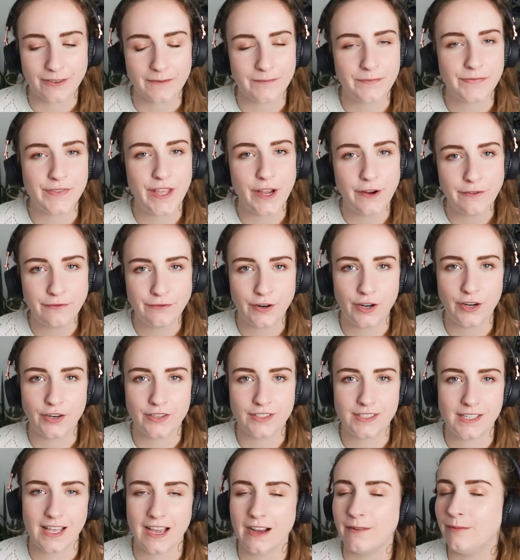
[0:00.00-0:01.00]
No frogs
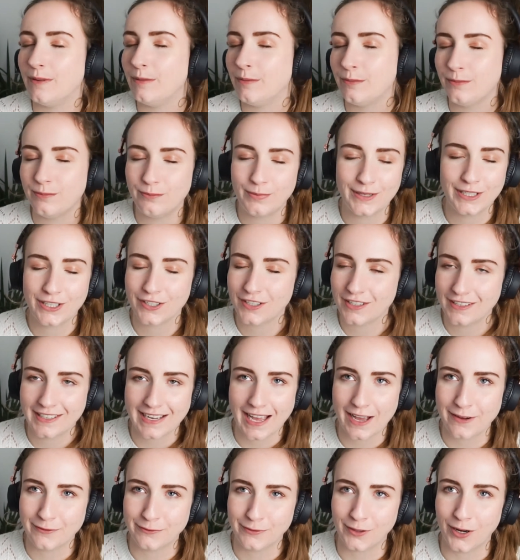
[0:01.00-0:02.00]
though. We couldn't get
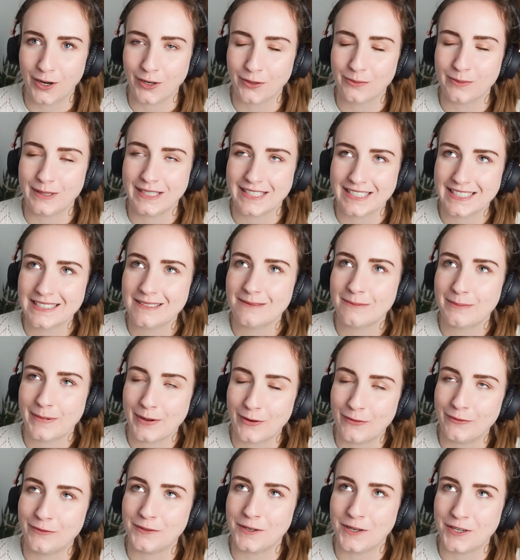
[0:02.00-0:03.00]
a frog, which is a bit
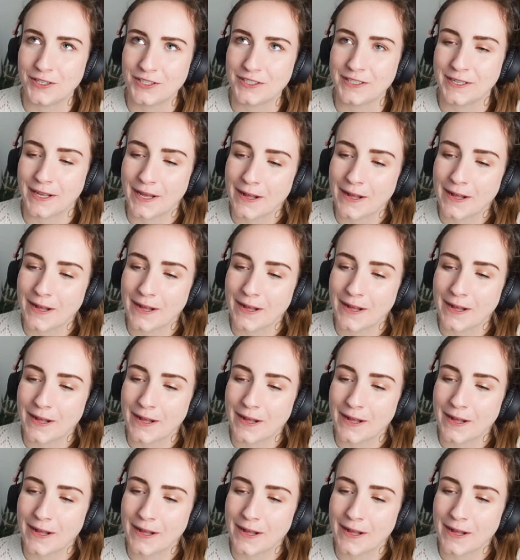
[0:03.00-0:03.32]
unfortunate.